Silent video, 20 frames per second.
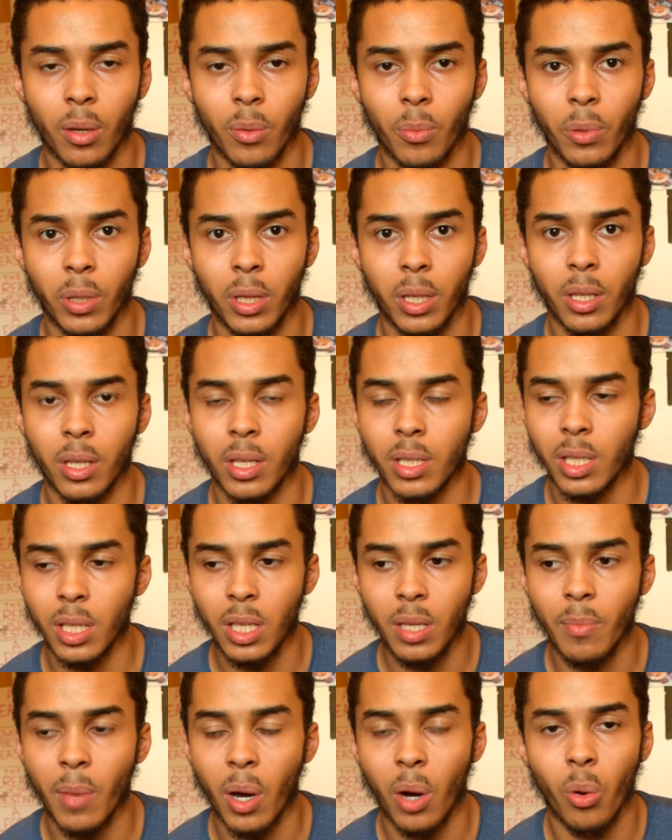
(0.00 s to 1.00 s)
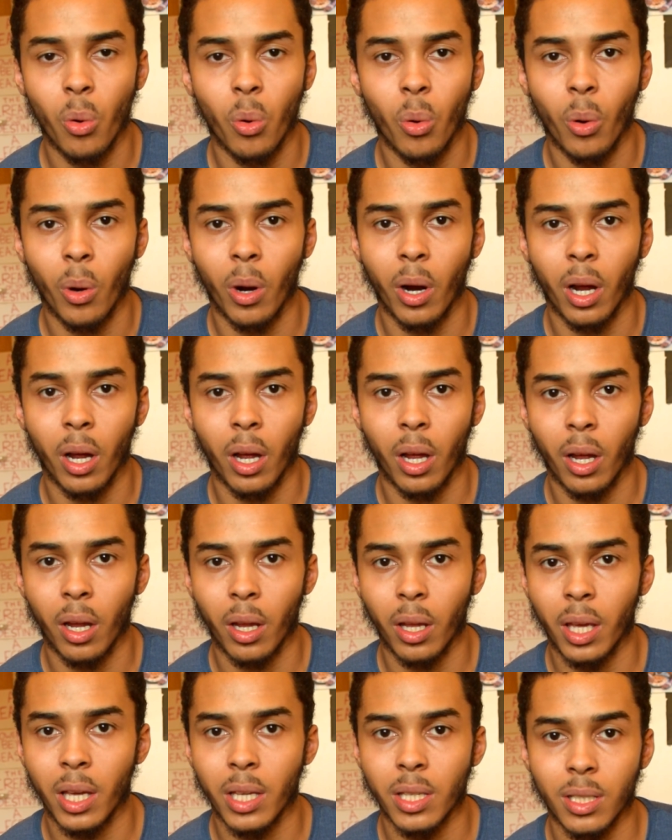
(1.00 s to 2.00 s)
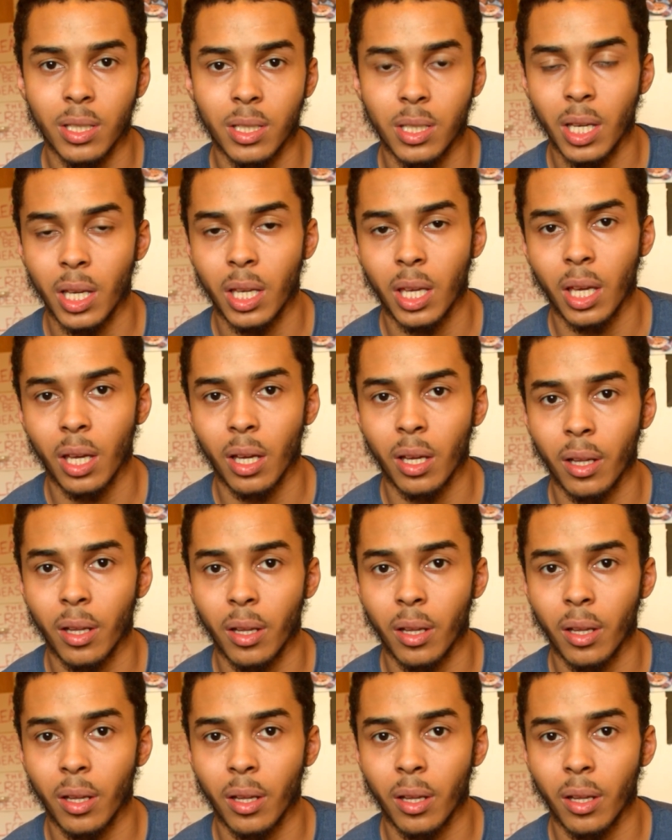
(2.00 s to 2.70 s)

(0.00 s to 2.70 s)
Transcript: within this email, or here's a ticket